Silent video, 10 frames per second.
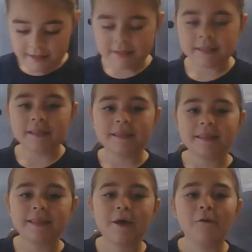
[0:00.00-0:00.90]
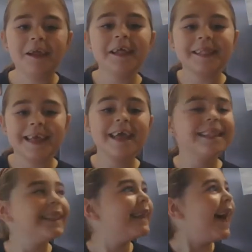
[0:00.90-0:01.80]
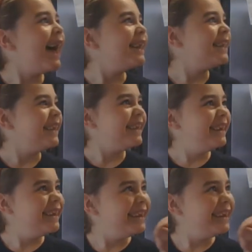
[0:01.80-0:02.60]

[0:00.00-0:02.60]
so let's get started